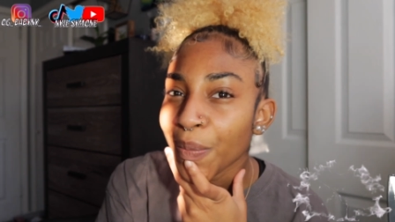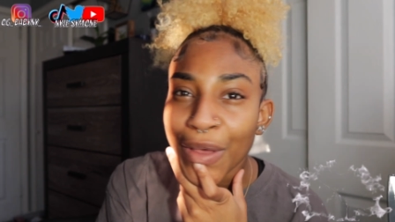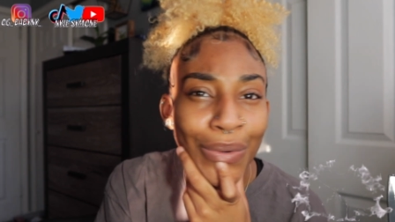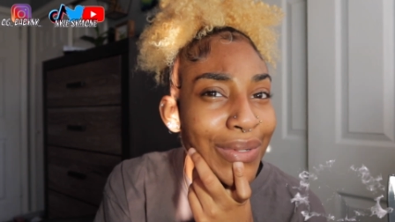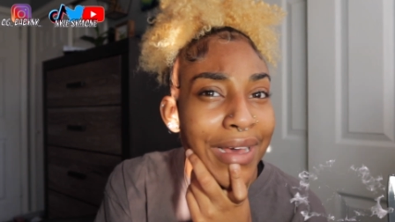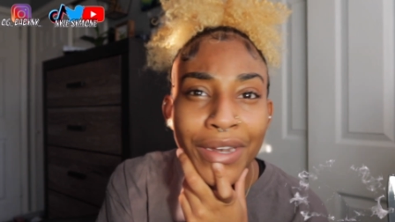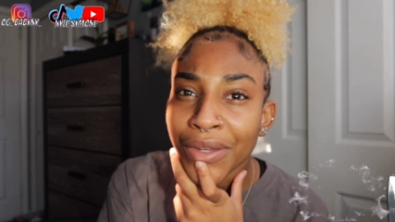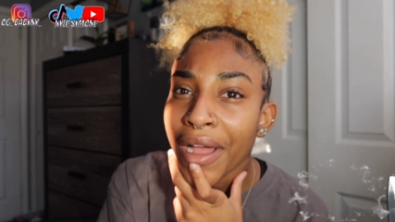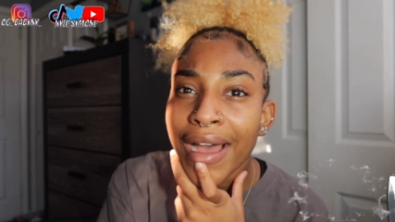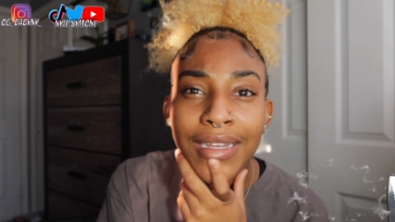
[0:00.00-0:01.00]
I'm not gonna lie to
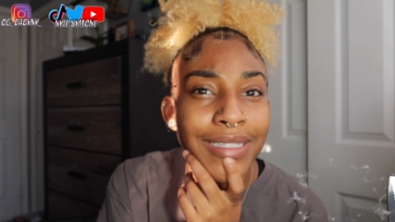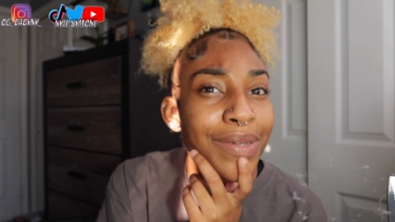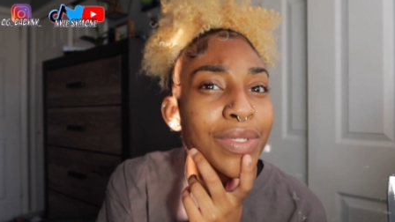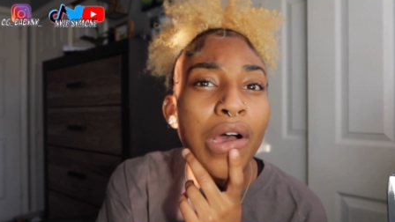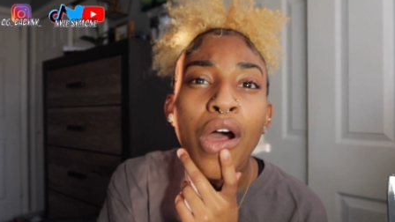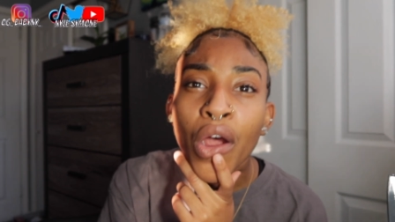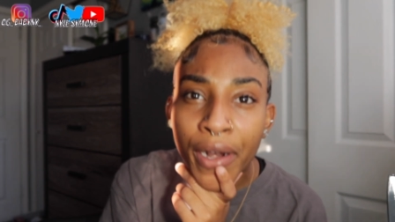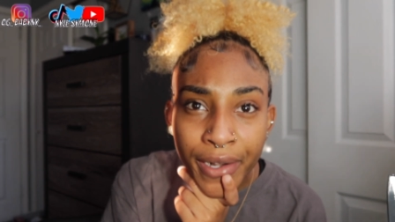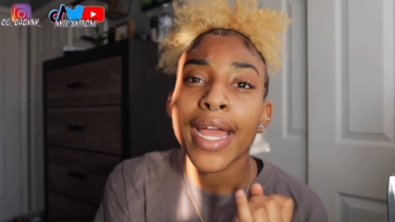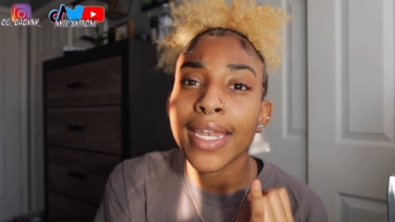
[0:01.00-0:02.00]
you guys. It was
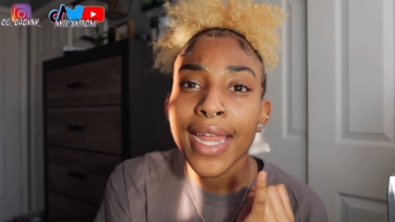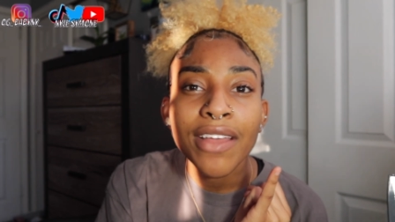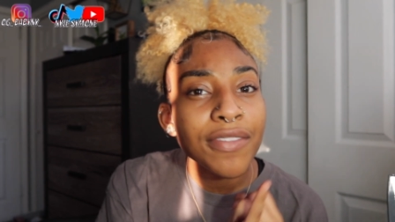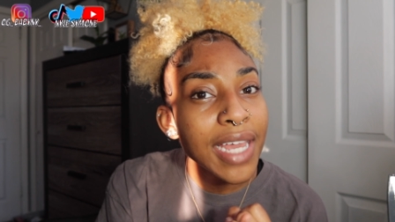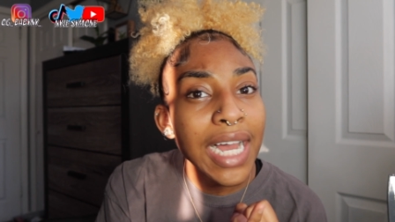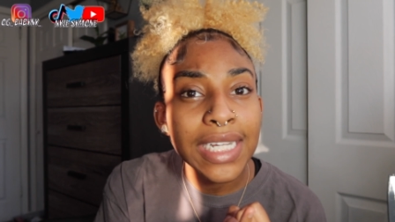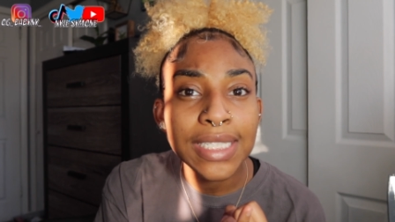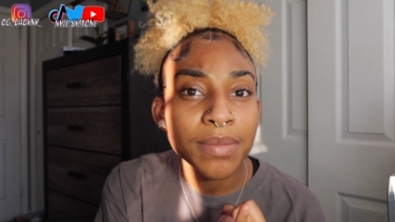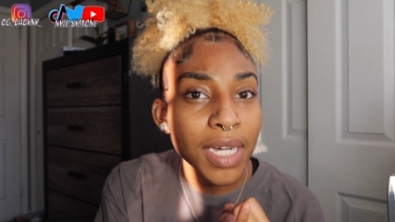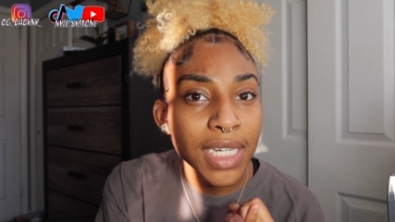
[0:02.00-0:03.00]
hard. I didn't have
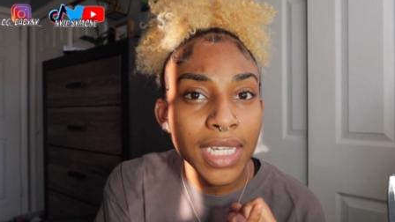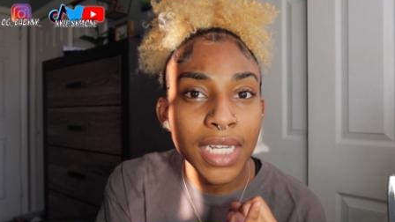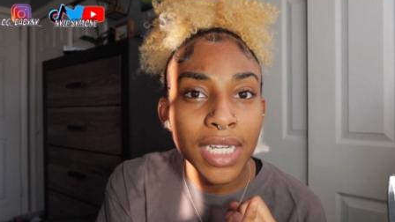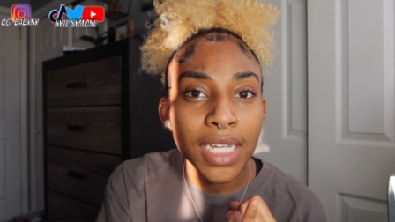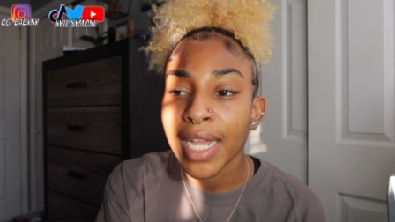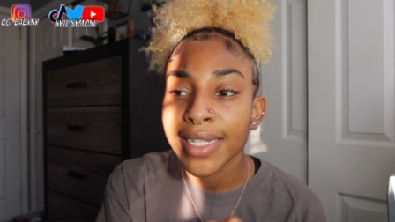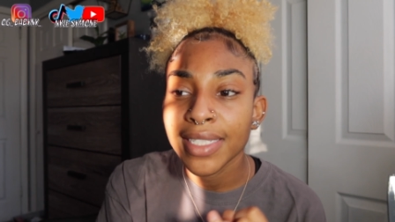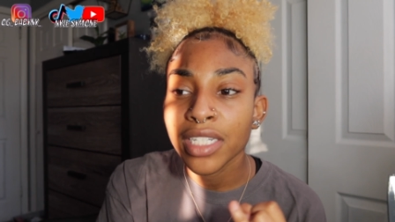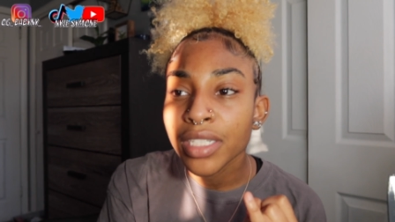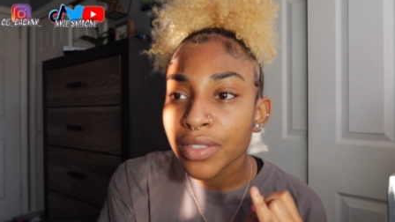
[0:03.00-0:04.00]
gas money. I
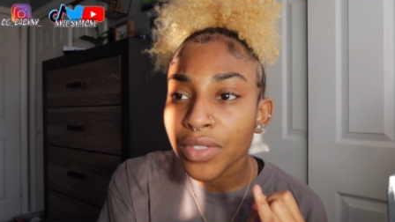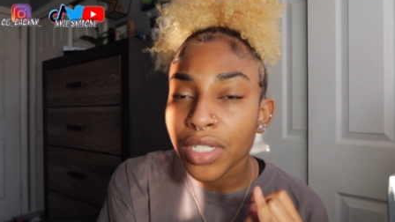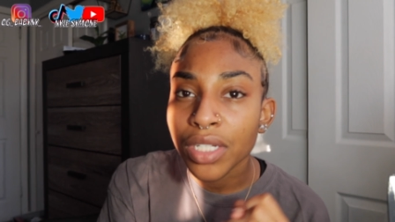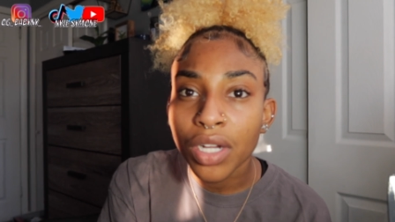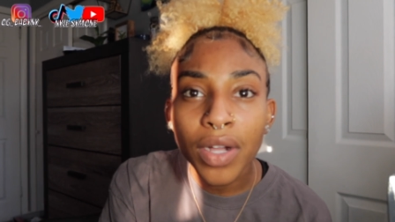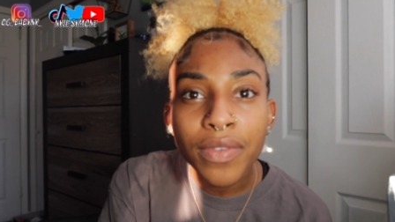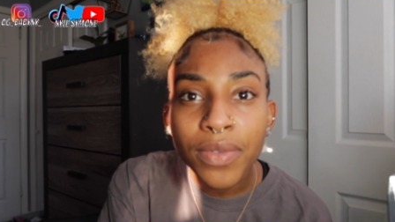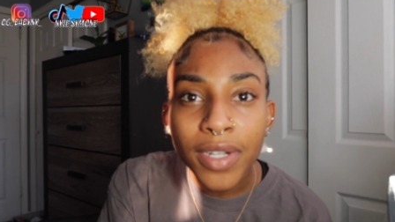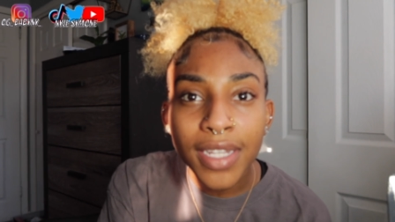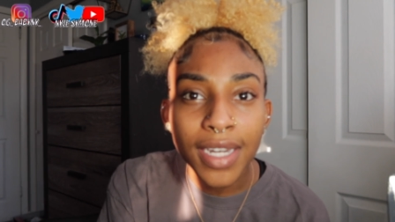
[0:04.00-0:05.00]
couldn't really go
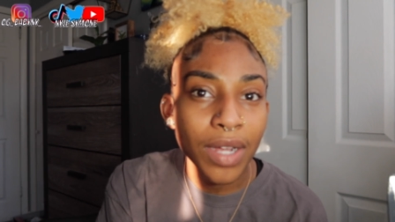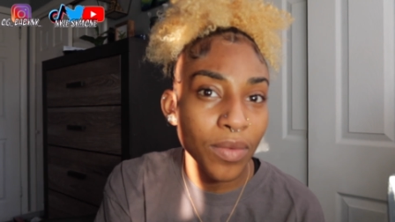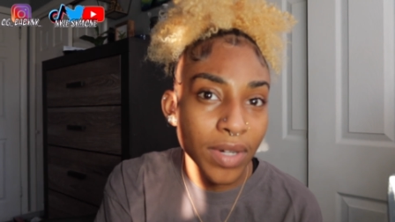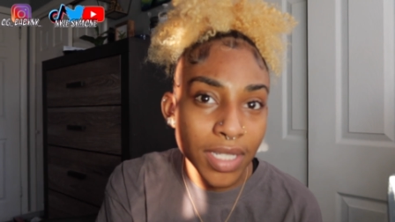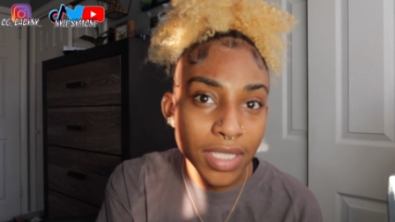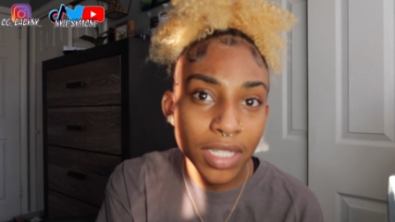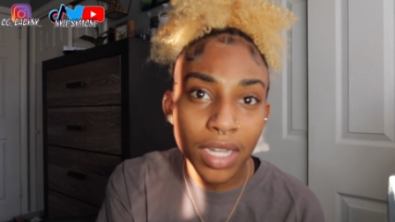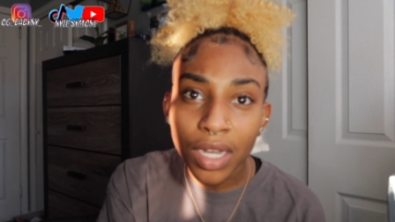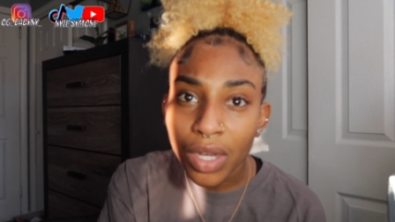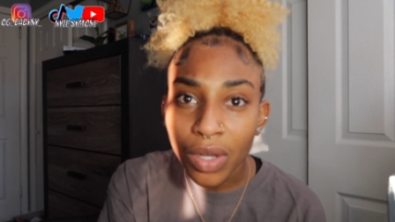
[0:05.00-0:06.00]
everywhere that I wanted to
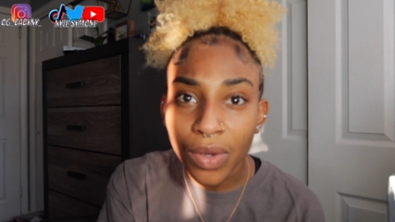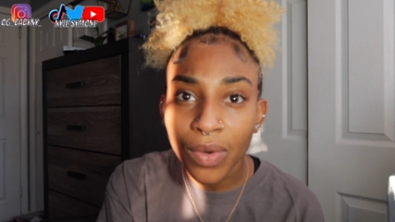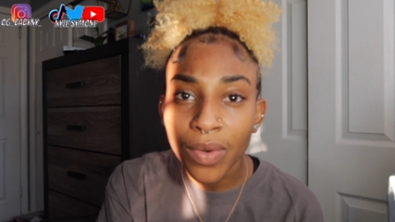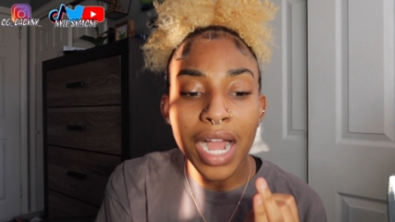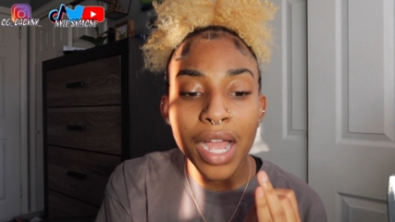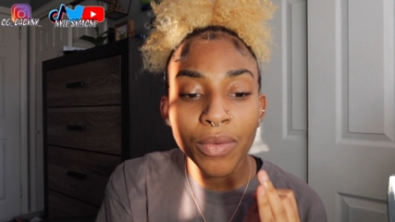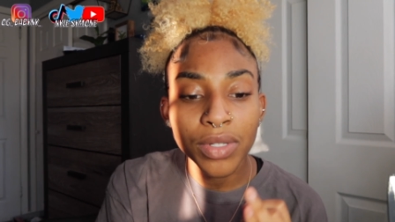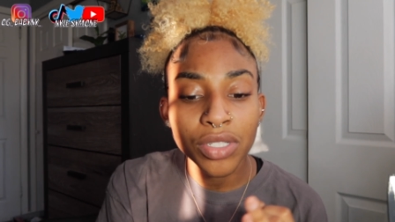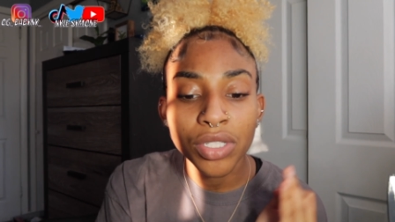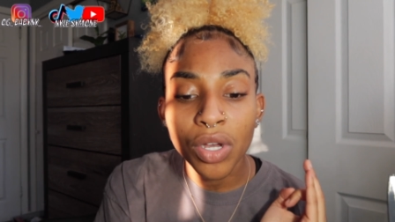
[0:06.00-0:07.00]
go. I
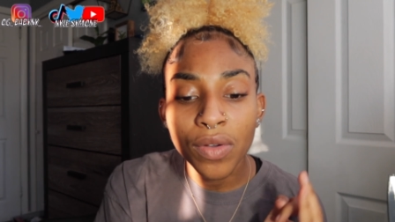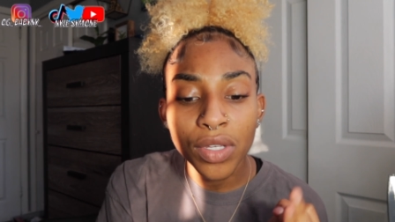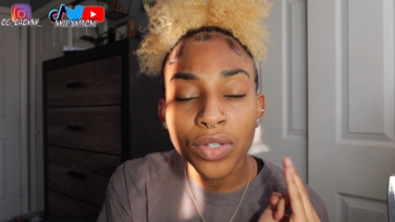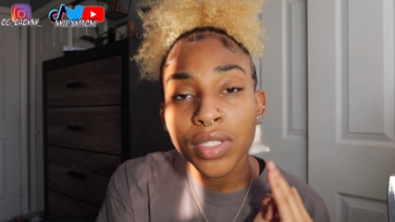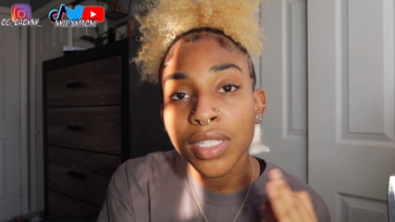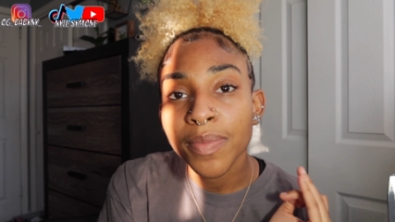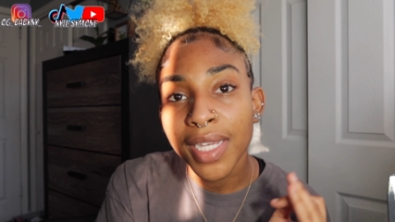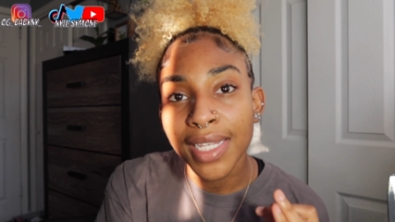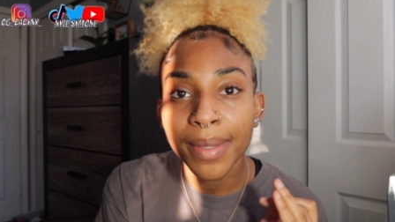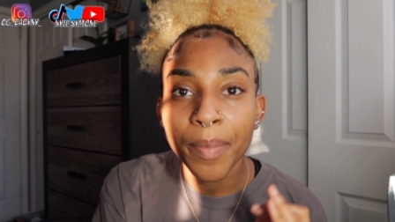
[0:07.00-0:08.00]
was so used to
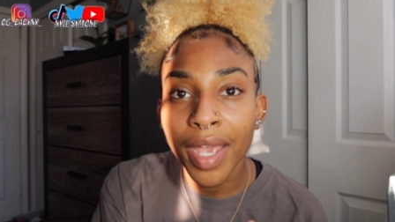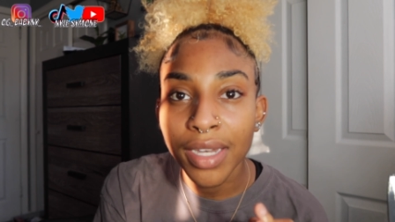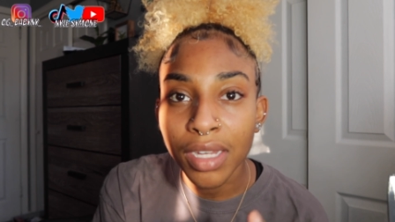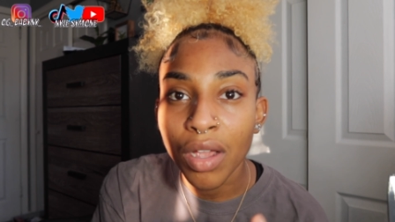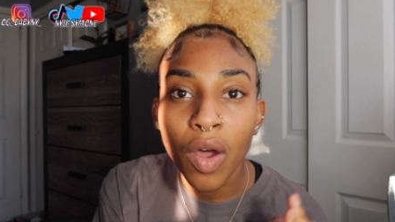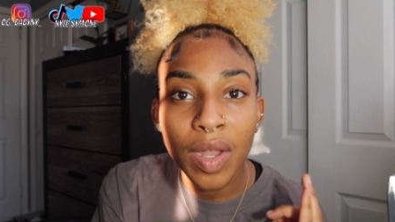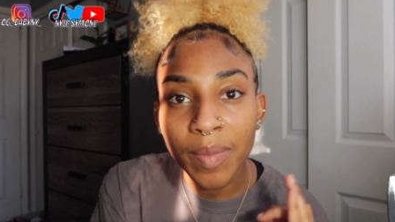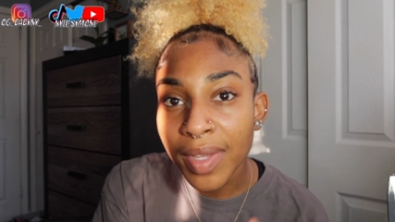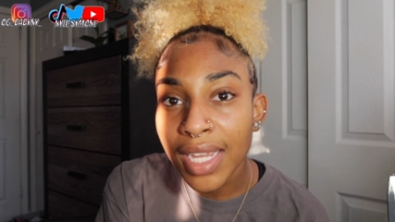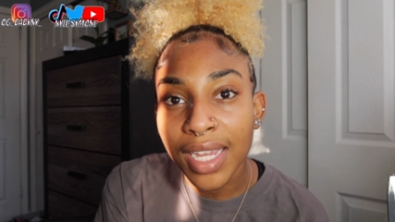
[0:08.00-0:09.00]
being dependent
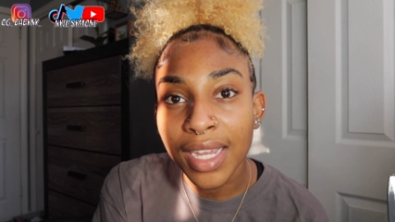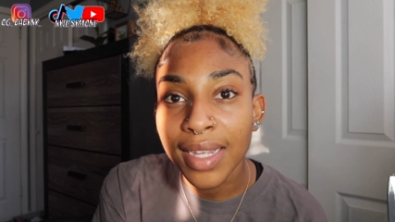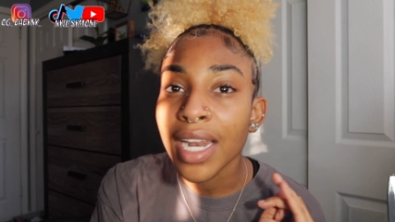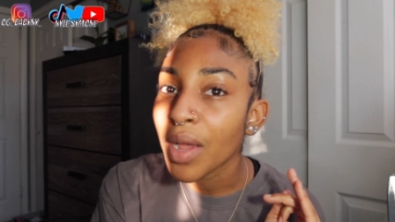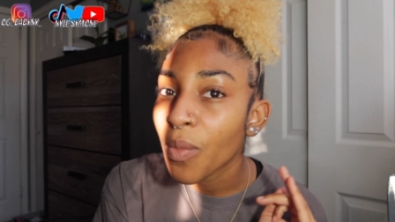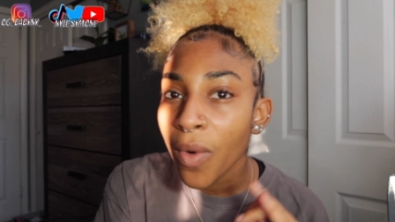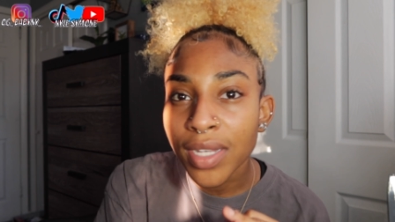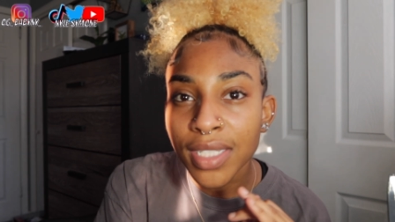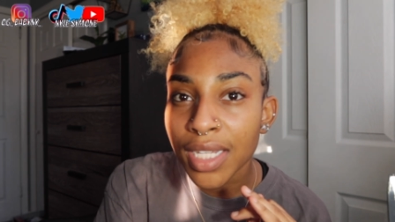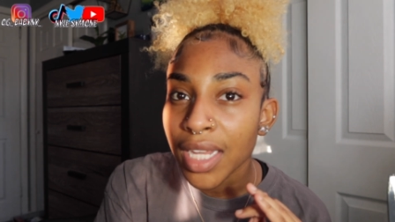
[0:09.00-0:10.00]
on me that I
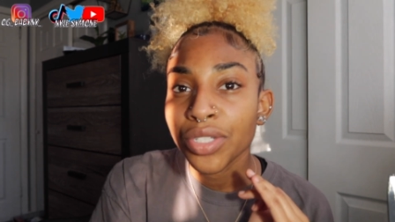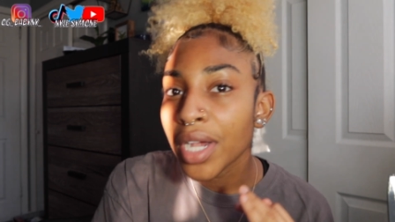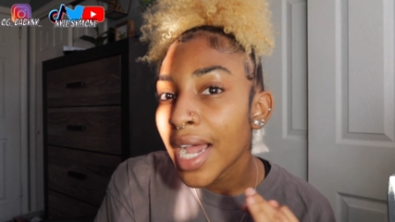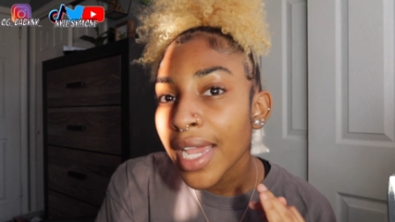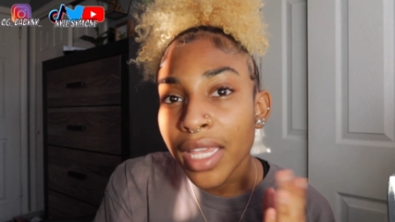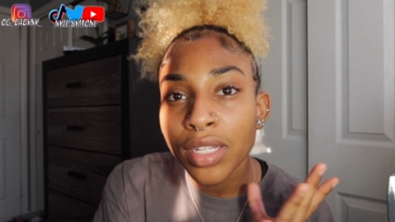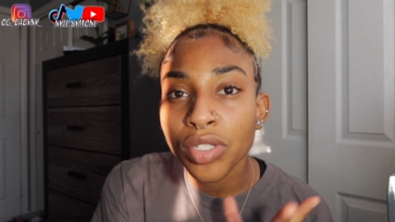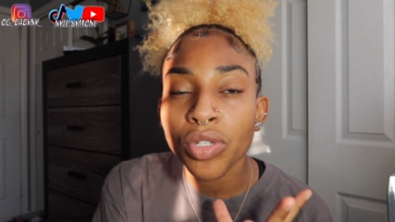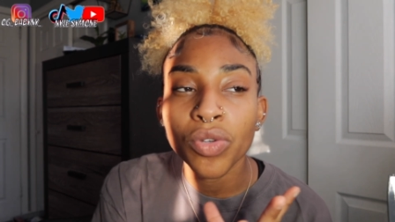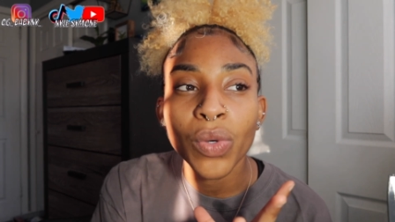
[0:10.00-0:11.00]
wasn't trying
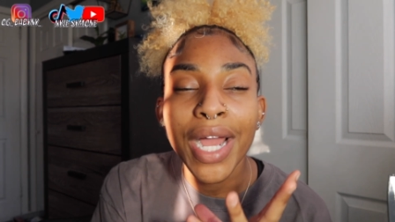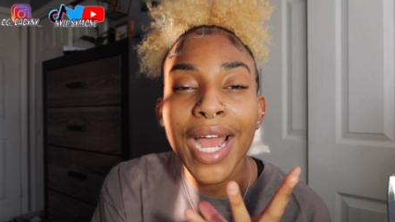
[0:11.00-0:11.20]
to